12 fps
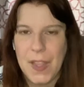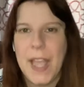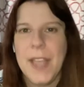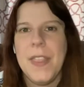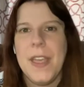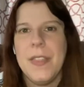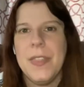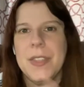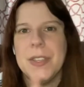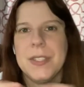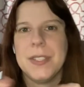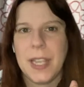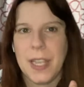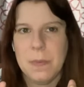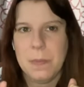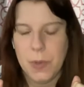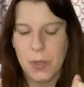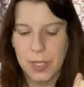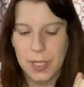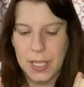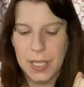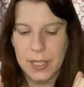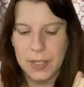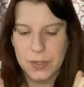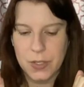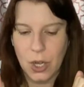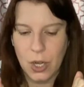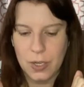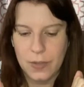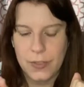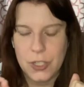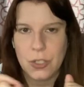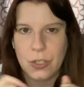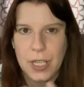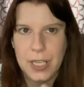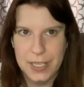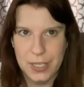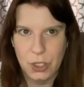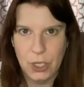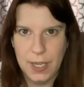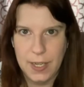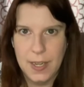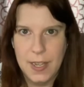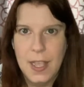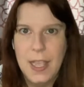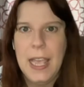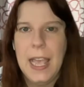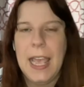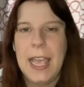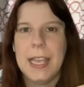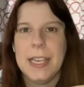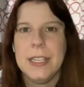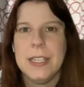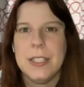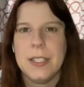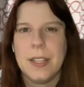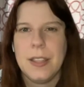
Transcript: and then the second book is Artificial Condition, and